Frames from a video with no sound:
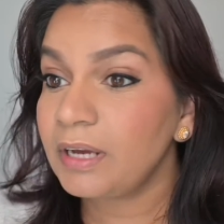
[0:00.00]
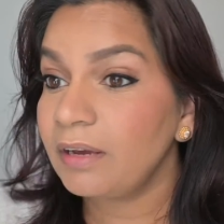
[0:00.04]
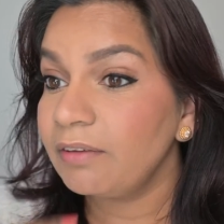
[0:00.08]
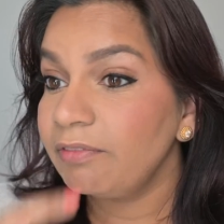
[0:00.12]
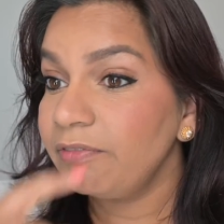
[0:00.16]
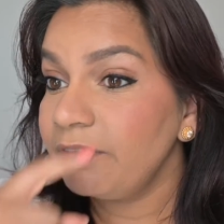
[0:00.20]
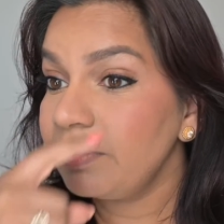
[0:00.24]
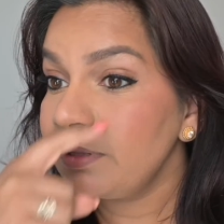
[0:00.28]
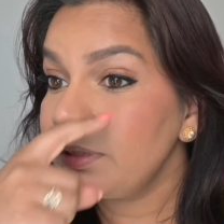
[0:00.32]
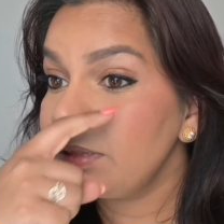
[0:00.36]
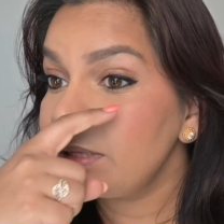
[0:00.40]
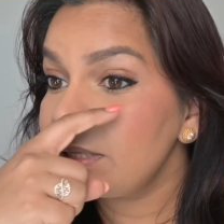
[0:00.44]
I
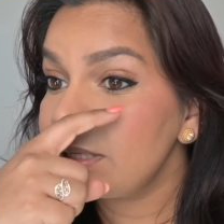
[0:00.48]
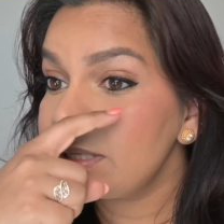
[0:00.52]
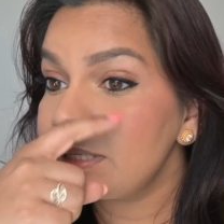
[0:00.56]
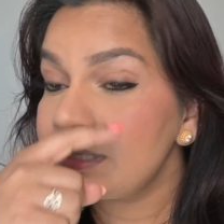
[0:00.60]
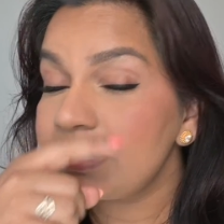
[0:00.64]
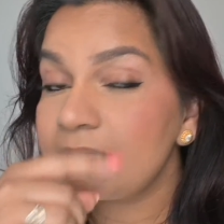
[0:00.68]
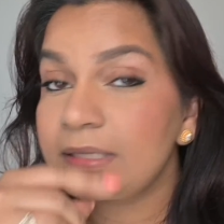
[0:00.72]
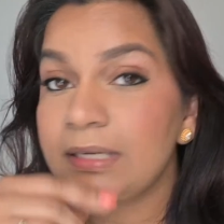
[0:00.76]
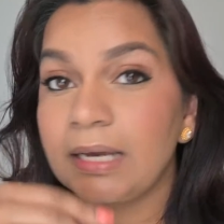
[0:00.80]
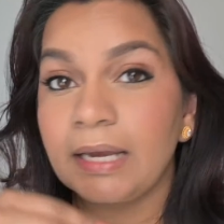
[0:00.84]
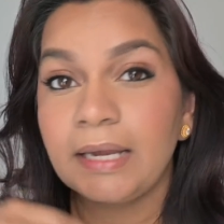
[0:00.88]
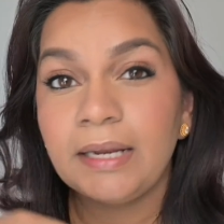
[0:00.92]
feel this
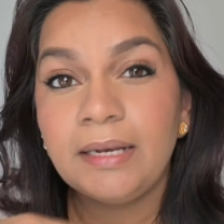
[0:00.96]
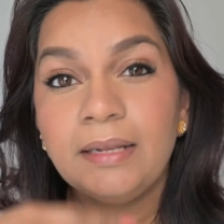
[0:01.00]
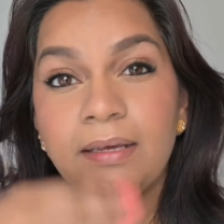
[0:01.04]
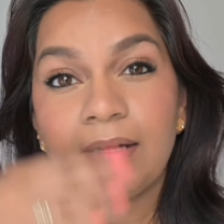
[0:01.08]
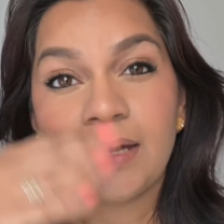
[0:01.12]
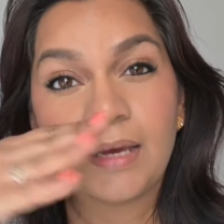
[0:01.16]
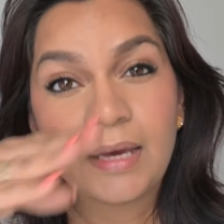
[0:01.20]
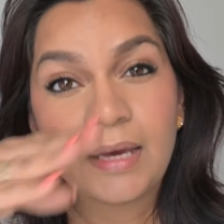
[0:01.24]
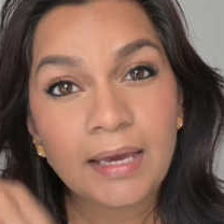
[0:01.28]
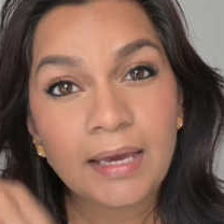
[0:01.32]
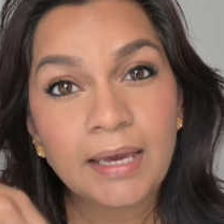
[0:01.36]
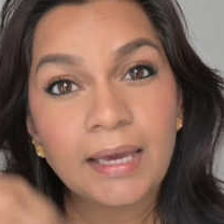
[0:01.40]
side,
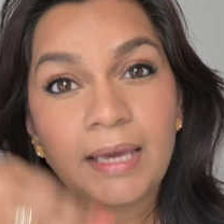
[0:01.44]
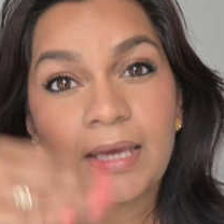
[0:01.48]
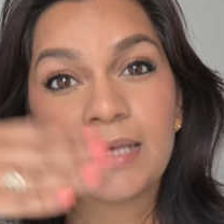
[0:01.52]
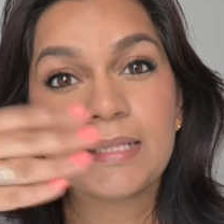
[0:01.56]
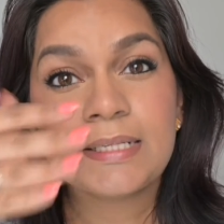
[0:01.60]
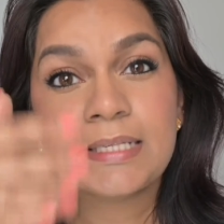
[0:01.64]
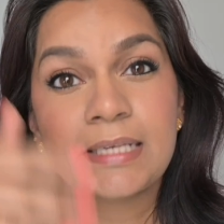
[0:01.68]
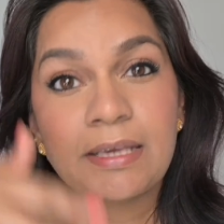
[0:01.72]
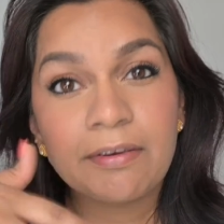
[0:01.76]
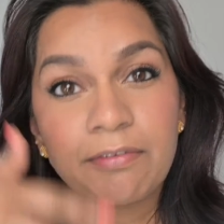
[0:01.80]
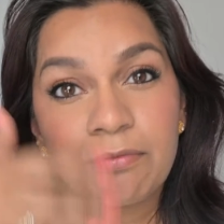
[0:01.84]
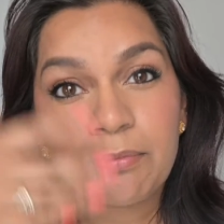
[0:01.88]

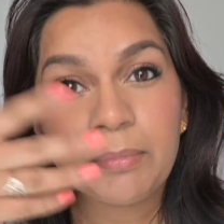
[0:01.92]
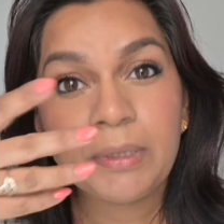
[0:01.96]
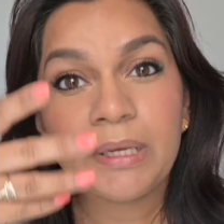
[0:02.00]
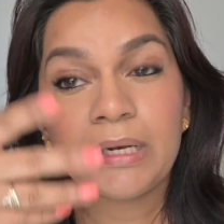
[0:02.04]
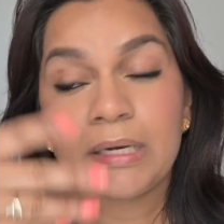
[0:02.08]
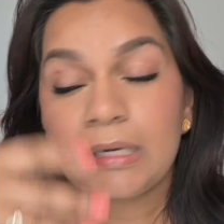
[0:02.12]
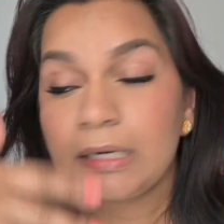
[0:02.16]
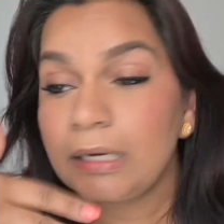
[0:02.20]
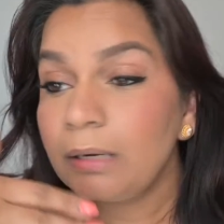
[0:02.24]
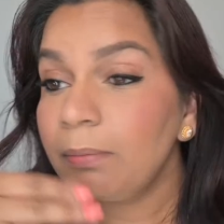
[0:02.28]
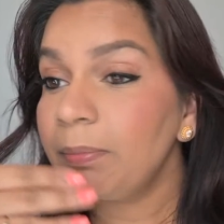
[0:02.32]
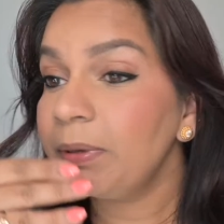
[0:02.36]
it's giving me a
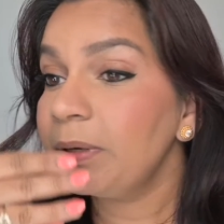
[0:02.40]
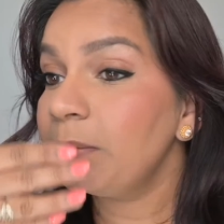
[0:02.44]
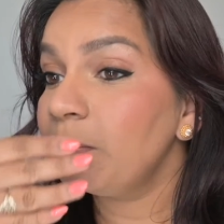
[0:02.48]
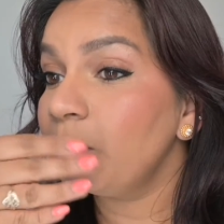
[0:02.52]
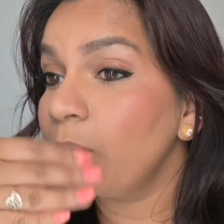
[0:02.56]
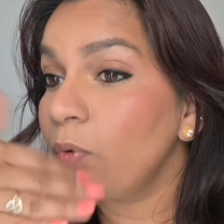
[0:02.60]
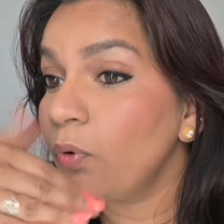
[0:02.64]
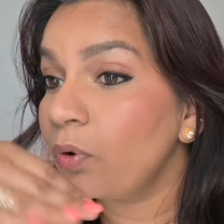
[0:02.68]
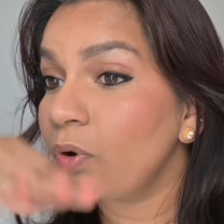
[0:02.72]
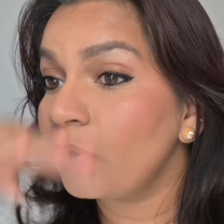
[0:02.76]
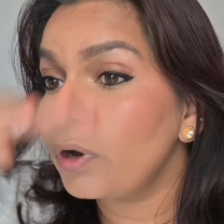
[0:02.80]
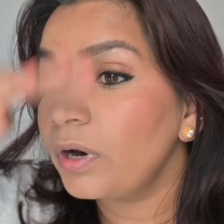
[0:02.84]
little bit
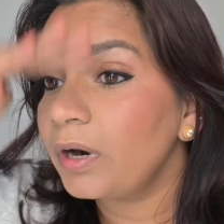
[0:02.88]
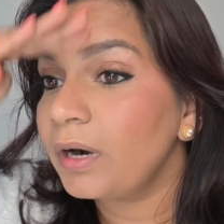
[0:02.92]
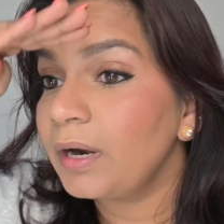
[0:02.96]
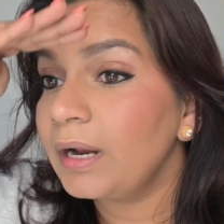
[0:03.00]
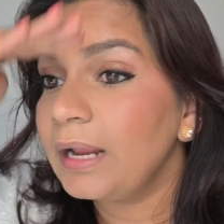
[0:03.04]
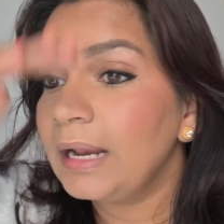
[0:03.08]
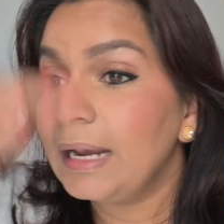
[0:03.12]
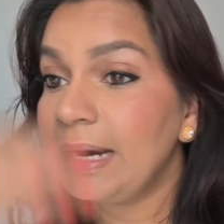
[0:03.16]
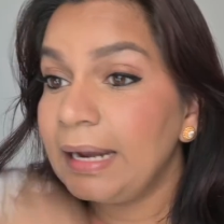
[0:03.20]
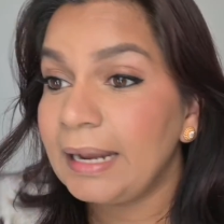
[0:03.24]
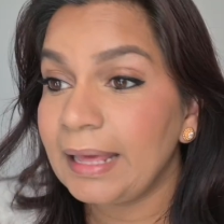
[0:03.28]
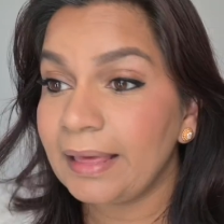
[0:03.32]
more
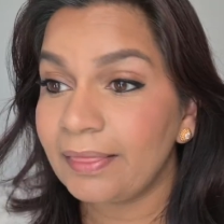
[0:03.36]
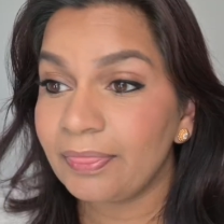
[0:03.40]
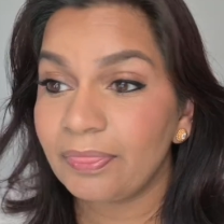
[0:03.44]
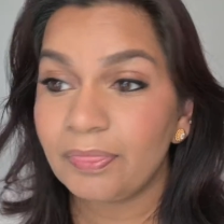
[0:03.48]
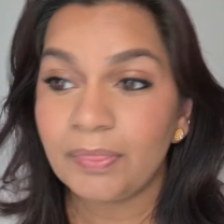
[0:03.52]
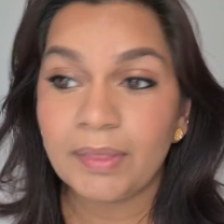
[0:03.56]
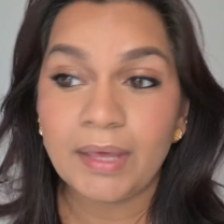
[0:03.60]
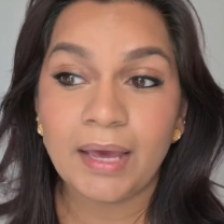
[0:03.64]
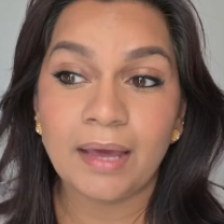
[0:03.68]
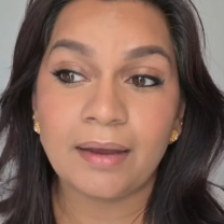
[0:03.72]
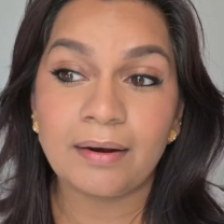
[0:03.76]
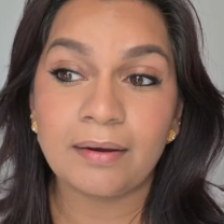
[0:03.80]

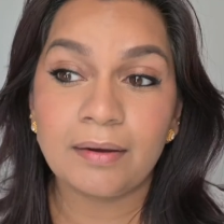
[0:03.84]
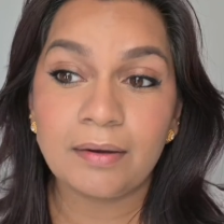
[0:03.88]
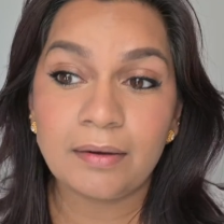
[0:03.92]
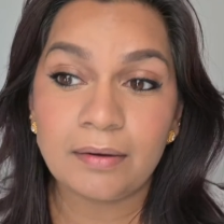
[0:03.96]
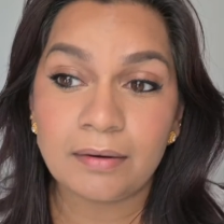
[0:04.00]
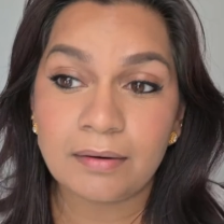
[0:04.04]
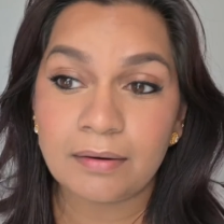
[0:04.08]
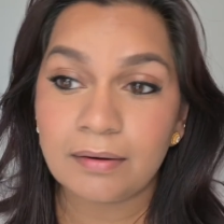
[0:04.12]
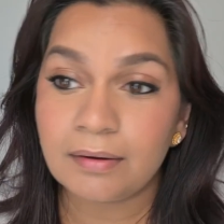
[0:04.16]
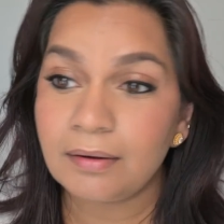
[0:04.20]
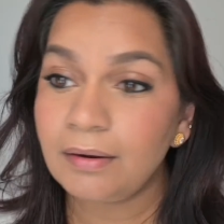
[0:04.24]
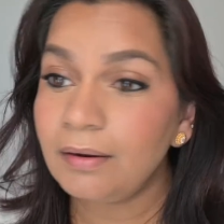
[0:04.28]
length and a
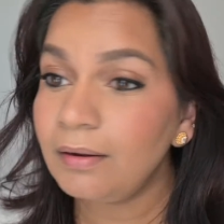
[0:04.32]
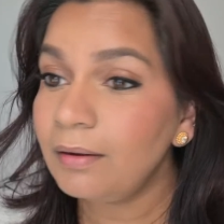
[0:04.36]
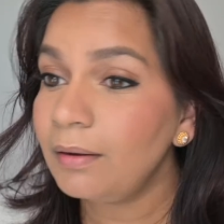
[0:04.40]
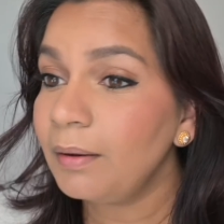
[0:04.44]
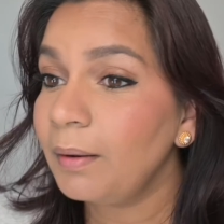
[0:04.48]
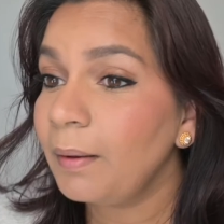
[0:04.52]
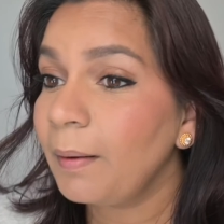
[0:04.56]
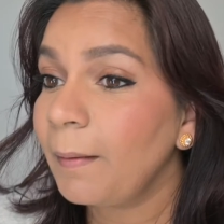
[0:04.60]
curl.